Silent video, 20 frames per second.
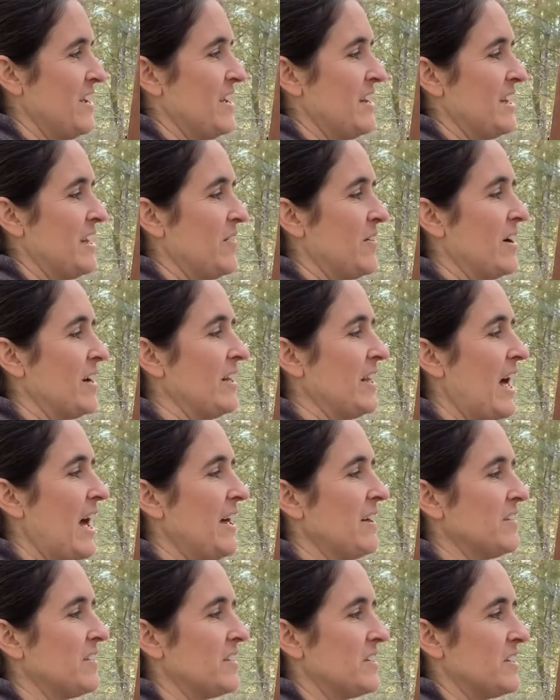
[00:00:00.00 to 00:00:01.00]
Now our
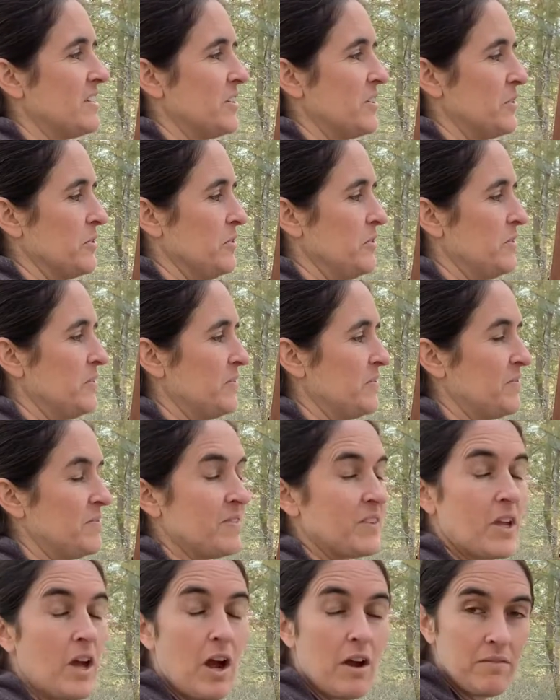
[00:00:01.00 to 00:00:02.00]
last 2
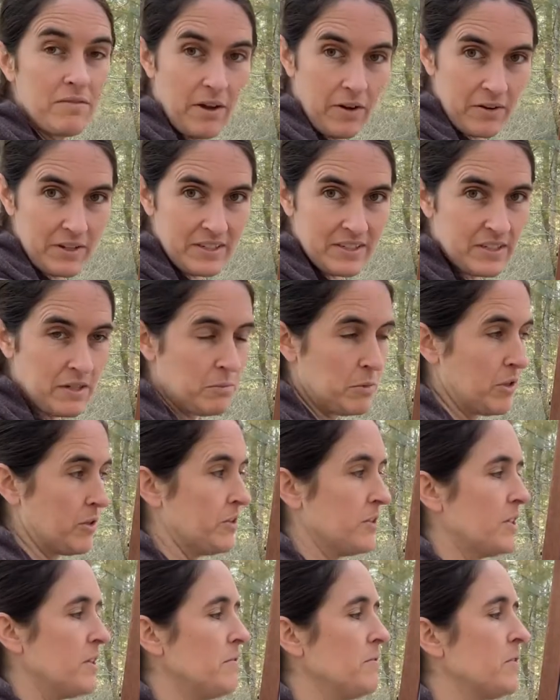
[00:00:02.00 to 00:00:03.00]
are very similar.
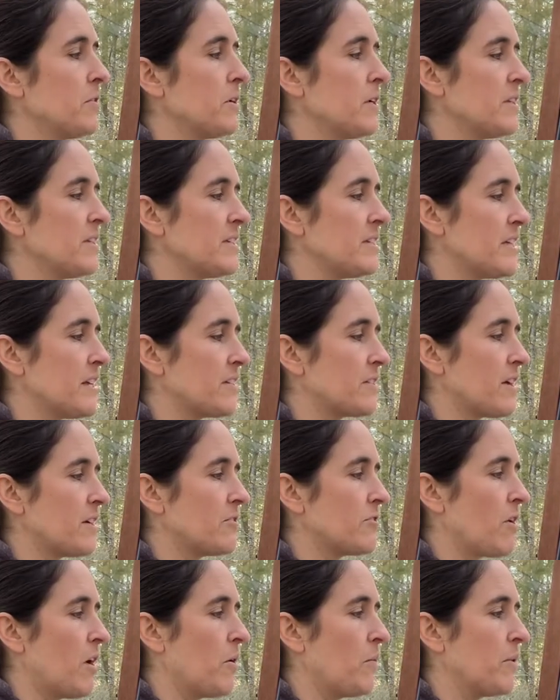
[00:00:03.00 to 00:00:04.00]
See if you can see as I
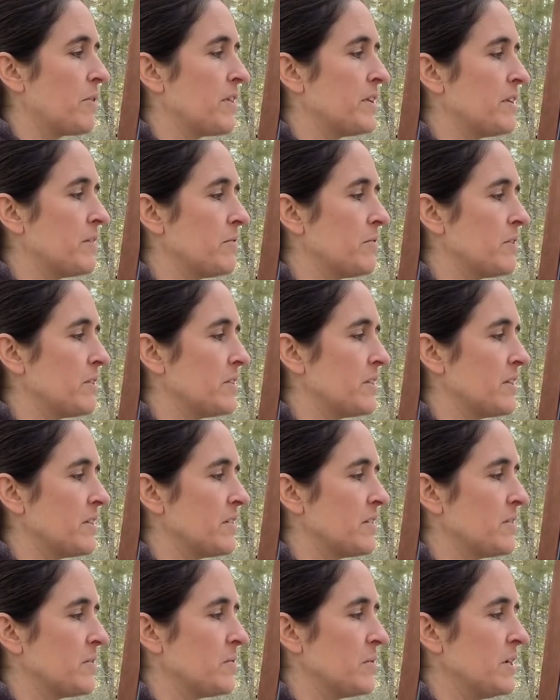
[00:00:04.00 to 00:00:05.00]
draw what the difference
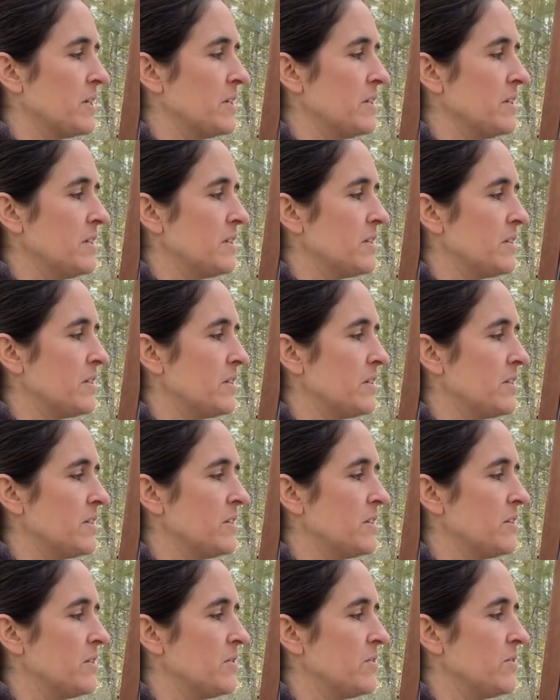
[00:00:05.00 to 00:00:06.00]
is. 1,
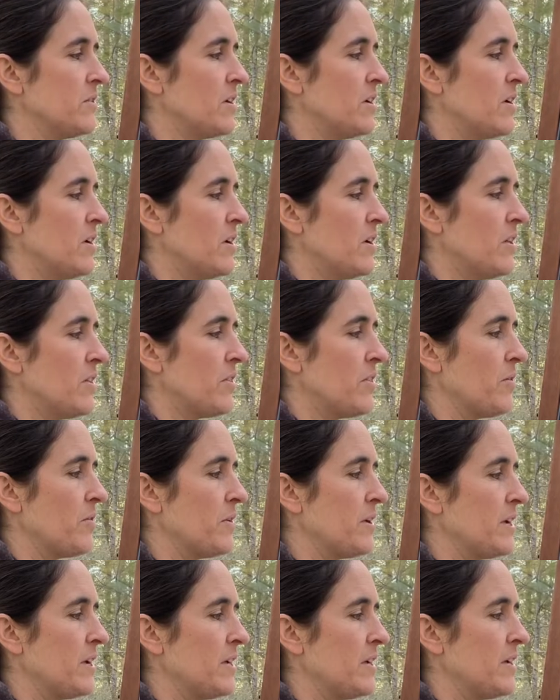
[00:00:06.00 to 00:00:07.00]
2,
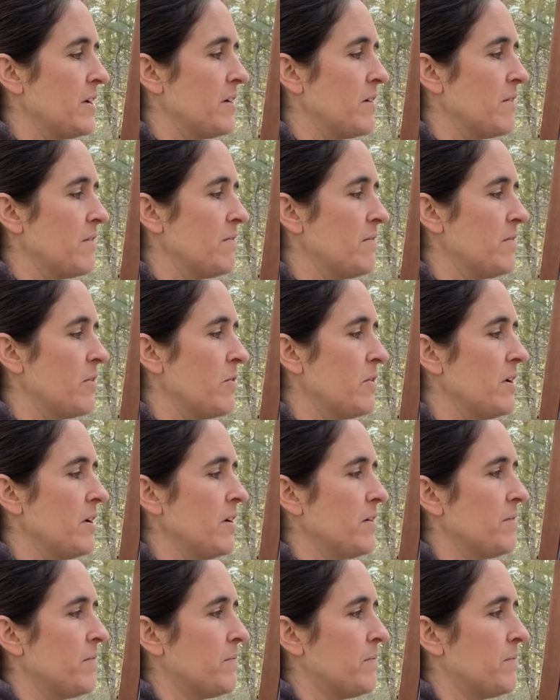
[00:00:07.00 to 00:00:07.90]
3, 4.